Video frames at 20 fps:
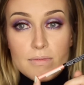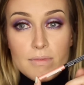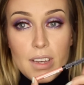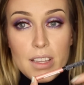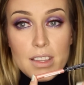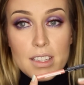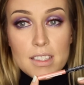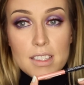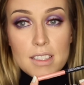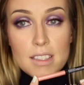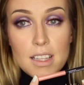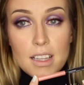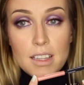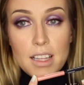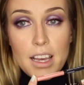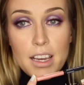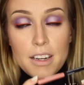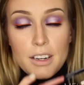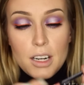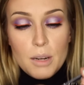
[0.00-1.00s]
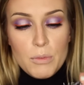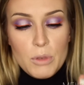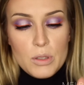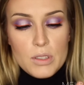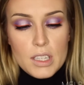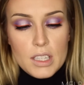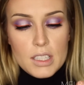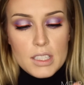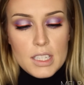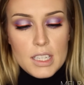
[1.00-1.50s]
And this is the liner I'm
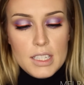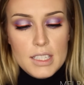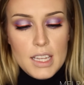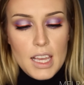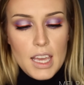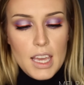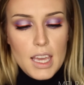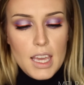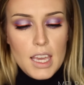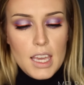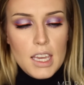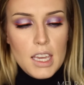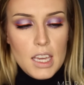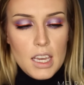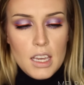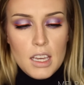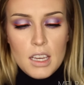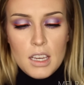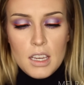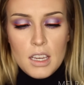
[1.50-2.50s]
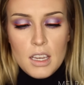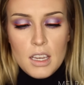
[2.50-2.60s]
using today.